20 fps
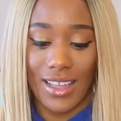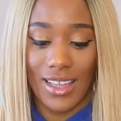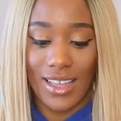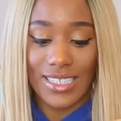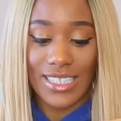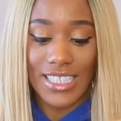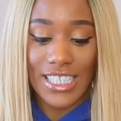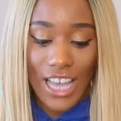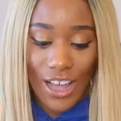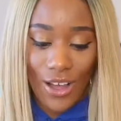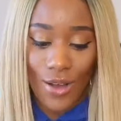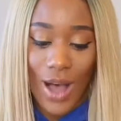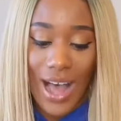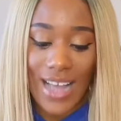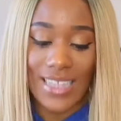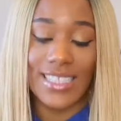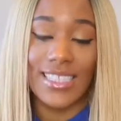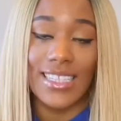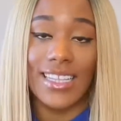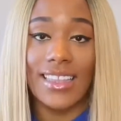So
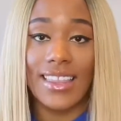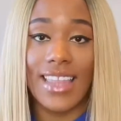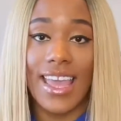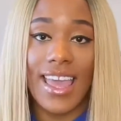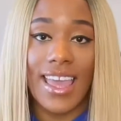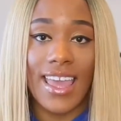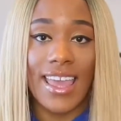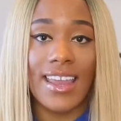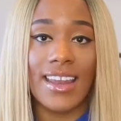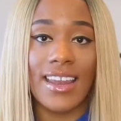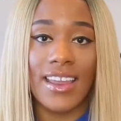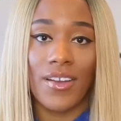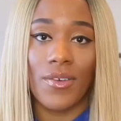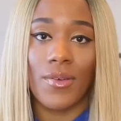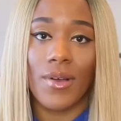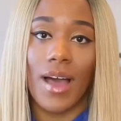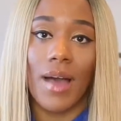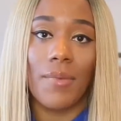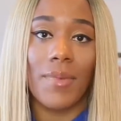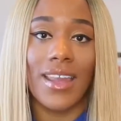I sent that in there.
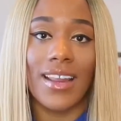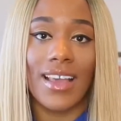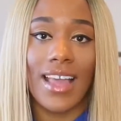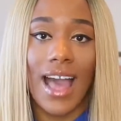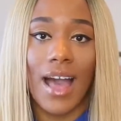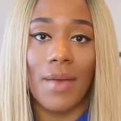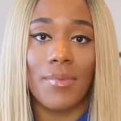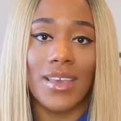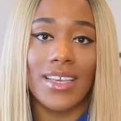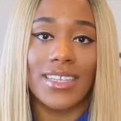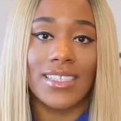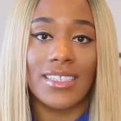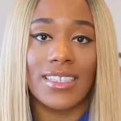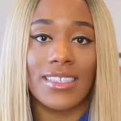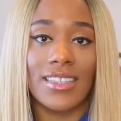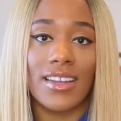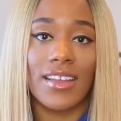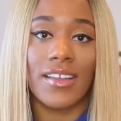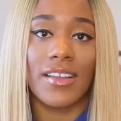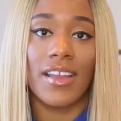I made a copy and
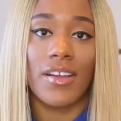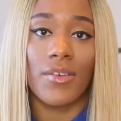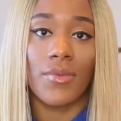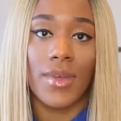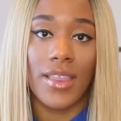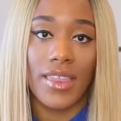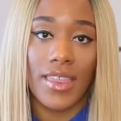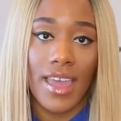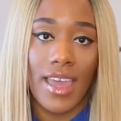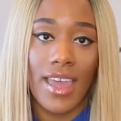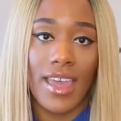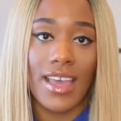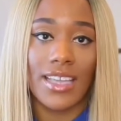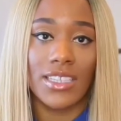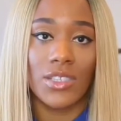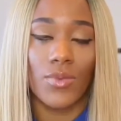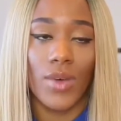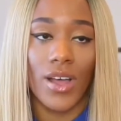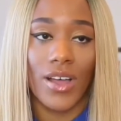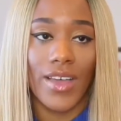sent it in there with that,
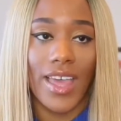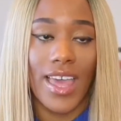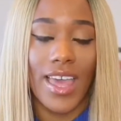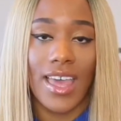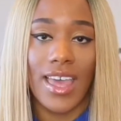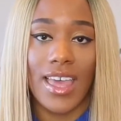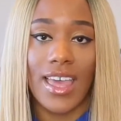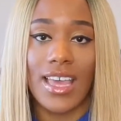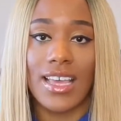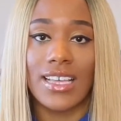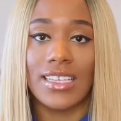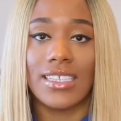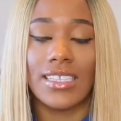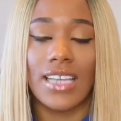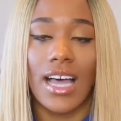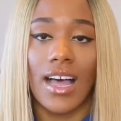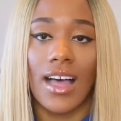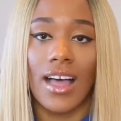as well as